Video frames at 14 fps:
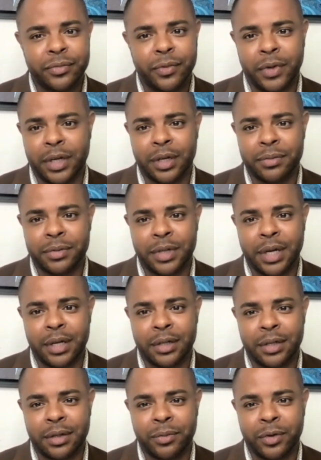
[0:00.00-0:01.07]
when it comes down
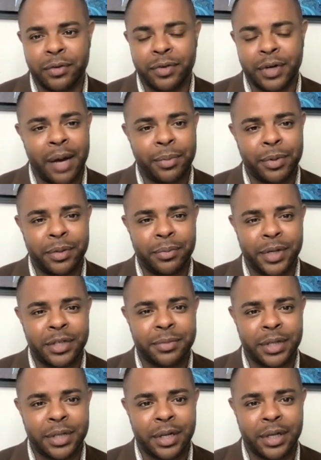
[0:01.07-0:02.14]
to more of a copy and
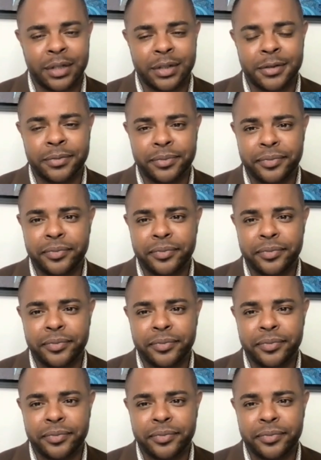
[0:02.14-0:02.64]
paste methodology.